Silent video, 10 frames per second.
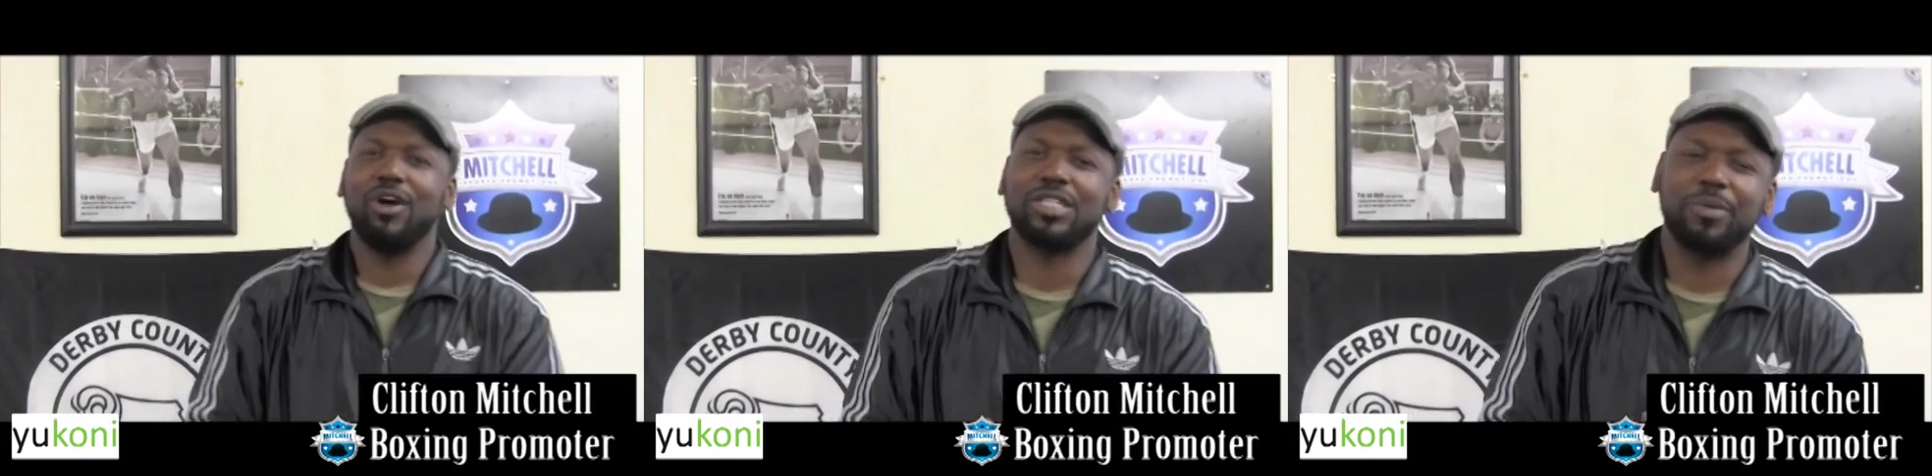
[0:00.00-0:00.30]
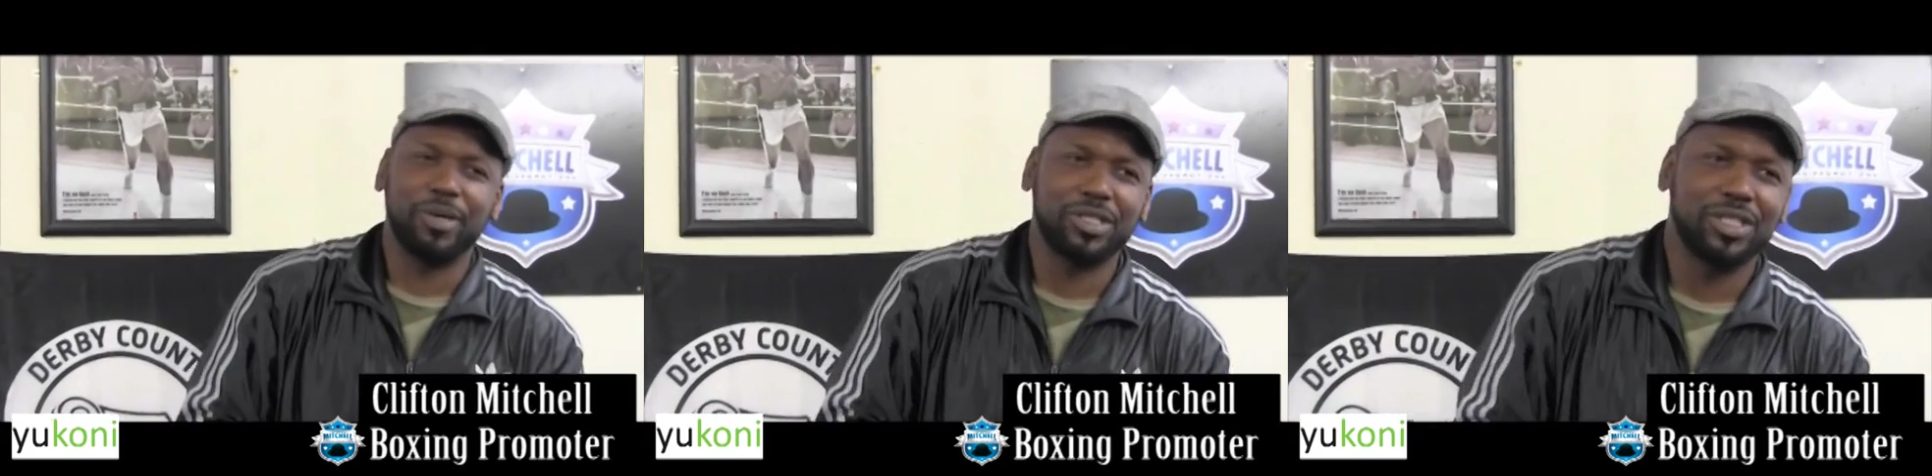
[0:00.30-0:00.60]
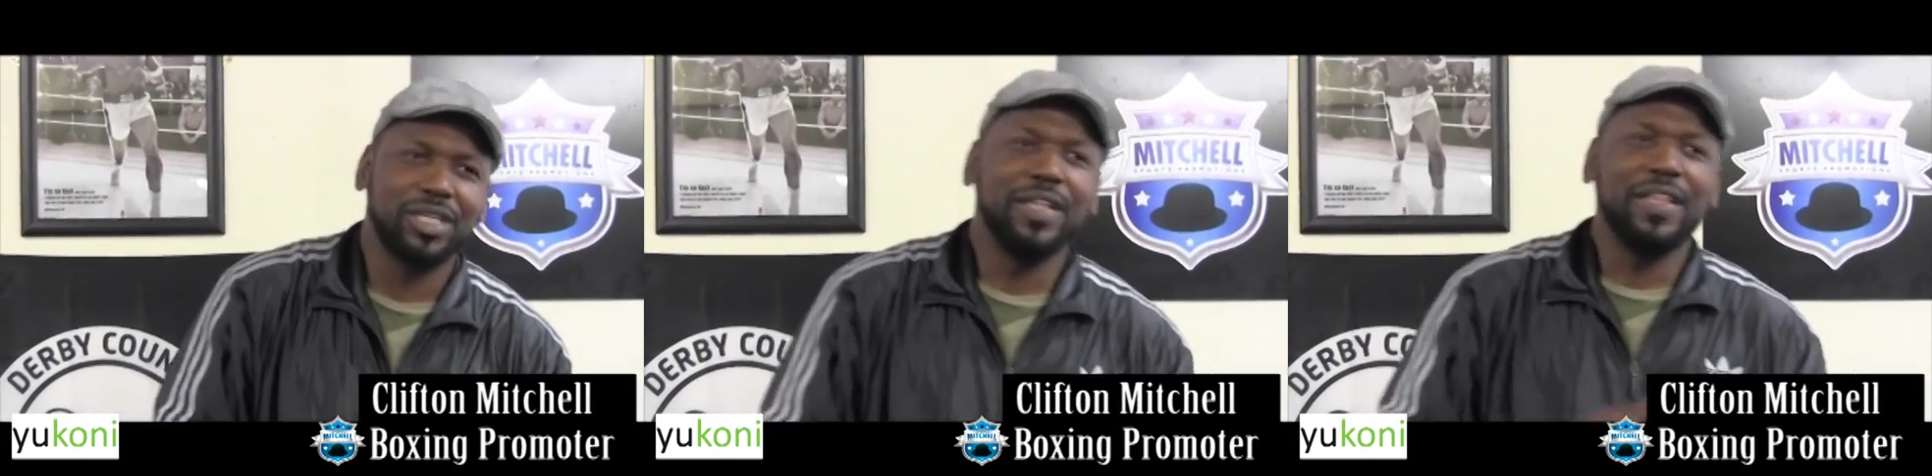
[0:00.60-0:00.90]
the
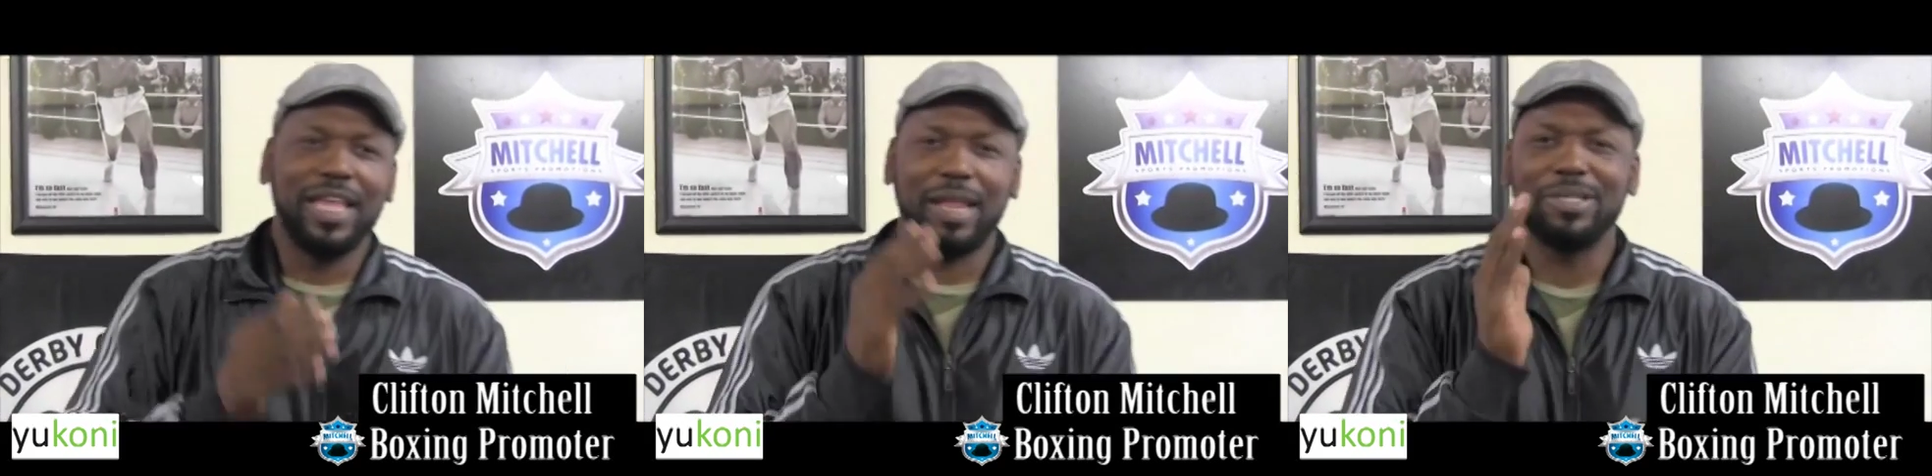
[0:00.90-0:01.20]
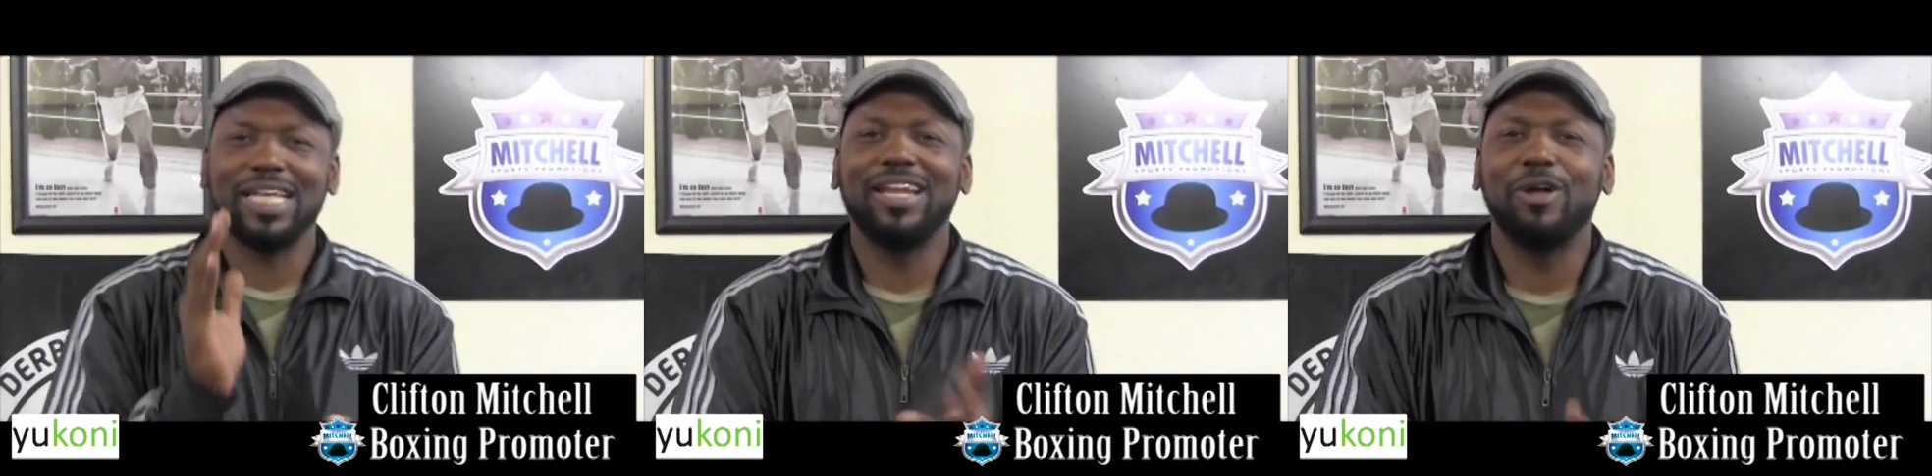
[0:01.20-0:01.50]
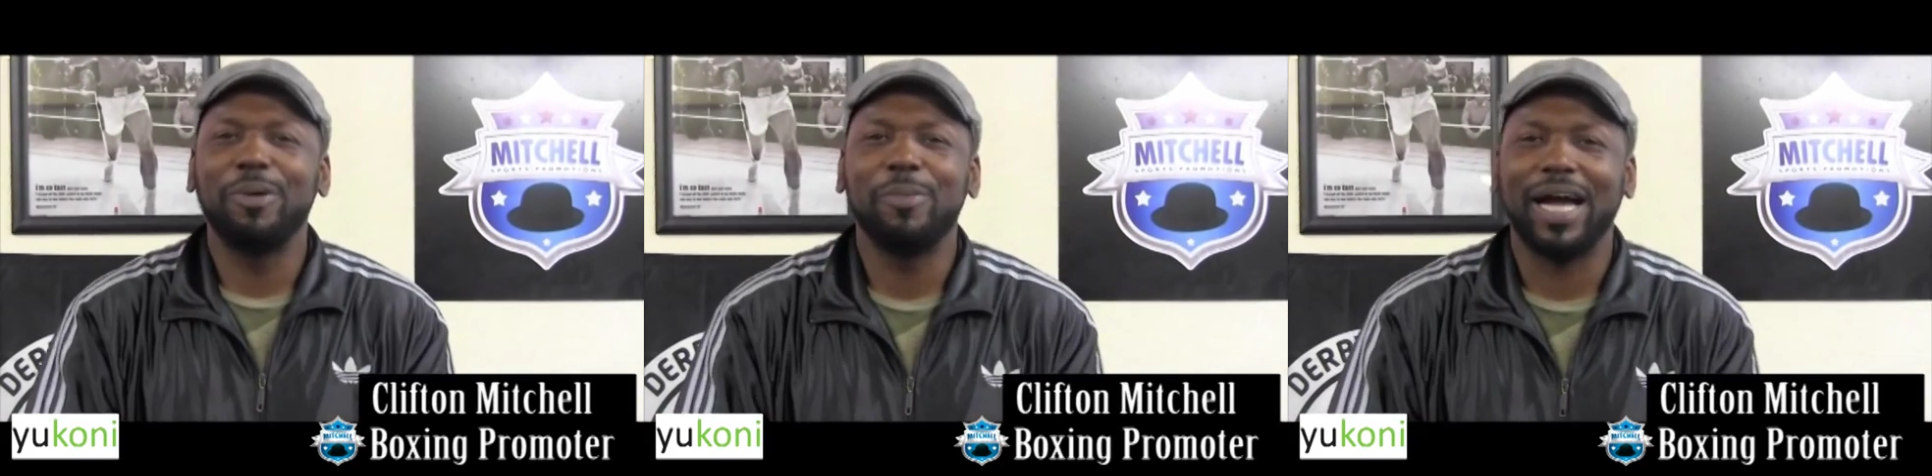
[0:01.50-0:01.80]
Octopus. Let me tell you a
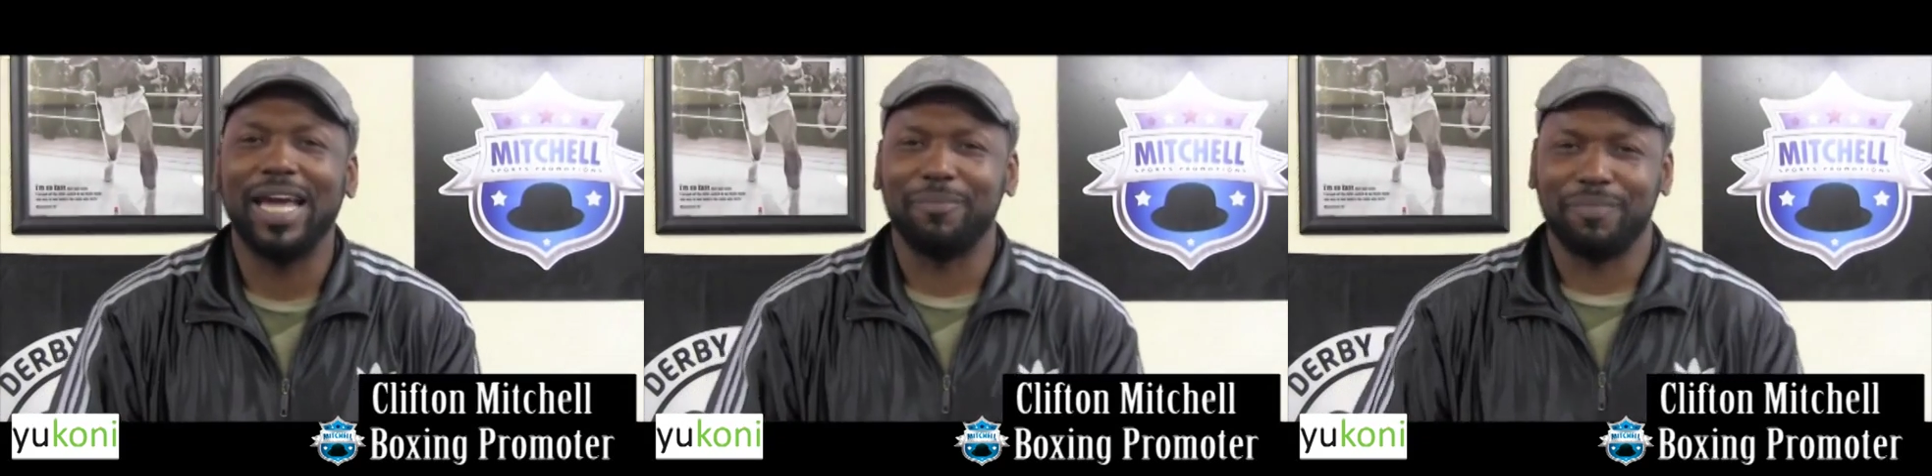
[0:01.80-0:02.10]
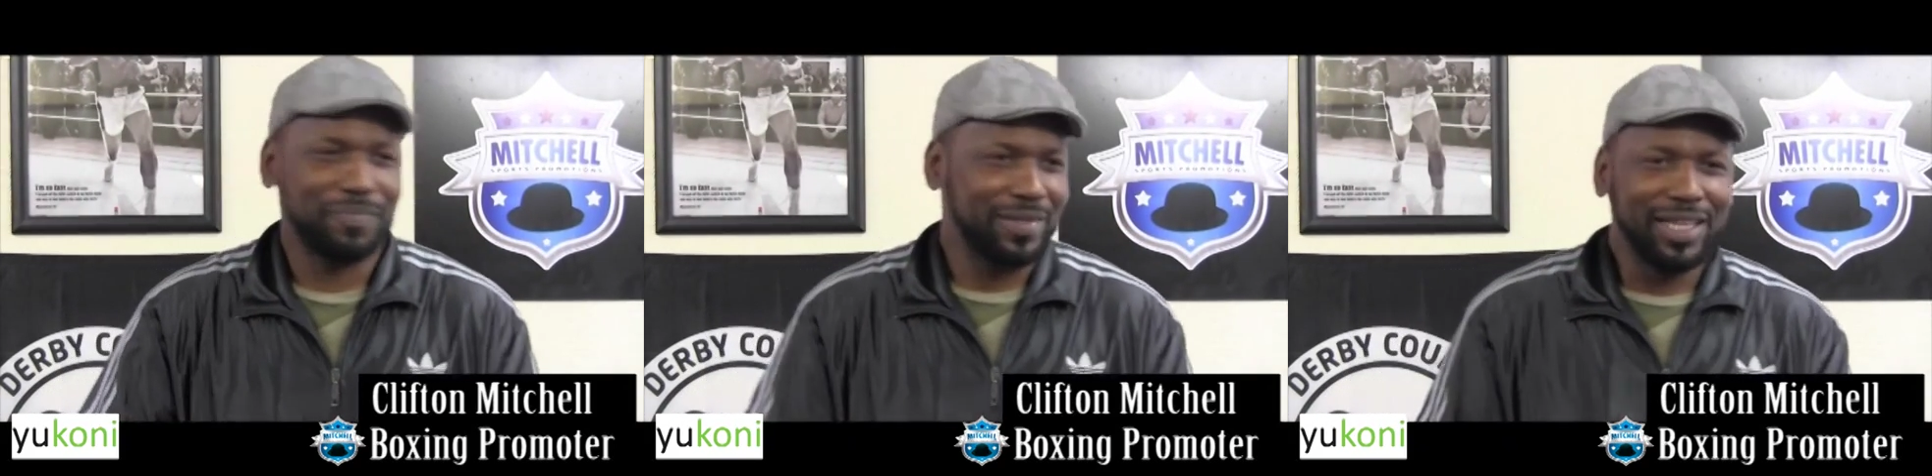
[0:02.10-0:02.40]
little bit about him.